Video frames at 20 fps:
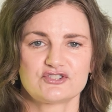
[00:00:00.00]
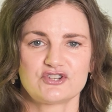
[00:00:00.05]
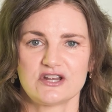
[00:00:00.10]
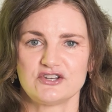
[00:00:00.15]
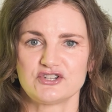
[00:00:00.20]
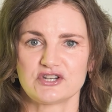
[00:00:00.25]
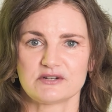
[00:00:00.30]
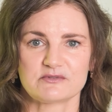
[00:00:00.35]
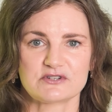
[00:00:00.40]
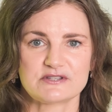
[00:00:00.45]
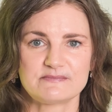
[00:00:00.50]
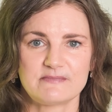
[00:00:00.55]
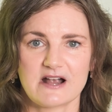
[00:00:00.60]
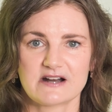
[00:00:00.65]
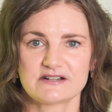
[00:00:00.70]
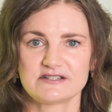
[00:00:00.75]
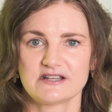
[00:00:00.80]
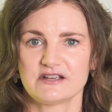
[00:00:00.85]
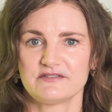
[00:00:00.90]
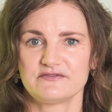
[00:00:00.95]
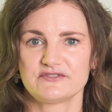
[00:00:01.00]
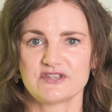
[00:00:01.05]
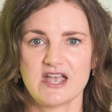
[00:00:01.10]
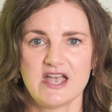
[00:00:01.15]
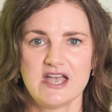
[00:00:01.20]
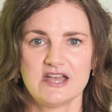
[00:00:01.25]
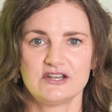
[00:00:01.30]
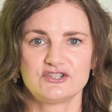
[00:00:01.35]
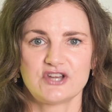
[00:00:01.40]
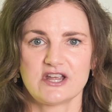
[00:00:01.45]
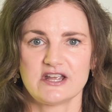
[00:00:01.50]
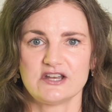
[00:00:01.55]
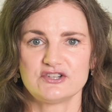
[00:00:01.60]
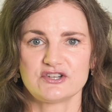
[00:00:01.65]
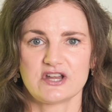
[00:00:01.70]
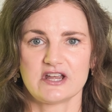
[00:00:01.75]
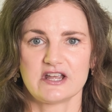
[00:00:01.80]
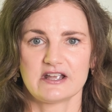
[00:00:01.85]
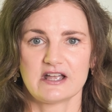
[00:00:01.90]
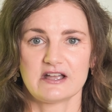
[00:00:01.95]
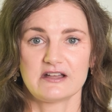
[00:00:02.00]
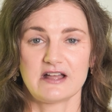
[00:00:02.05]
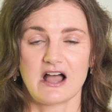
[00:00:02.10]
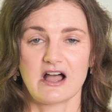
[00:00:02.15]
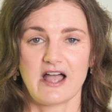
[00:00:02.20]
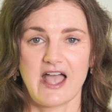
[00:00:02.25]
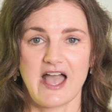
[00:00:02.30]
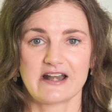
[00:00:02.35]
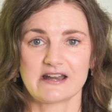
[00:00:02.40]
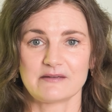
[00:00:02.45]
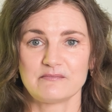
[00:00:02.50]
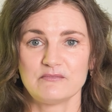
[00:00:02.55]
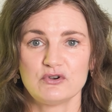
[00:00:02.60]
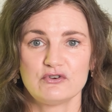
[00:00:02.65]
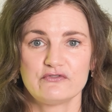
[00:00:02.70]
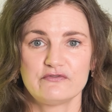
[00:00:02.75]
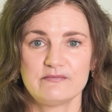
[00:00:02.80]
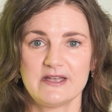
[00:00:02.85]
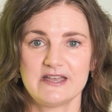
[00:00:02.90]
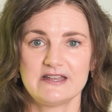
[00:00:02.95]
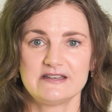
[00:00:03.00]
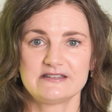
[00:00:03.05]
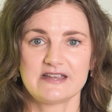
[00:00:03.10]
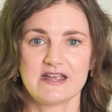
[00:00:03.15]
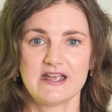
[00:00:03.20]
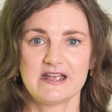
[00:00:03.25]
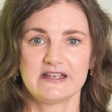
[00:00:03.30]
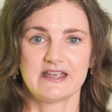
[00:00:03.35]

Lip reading: changing perspectives, adding movement,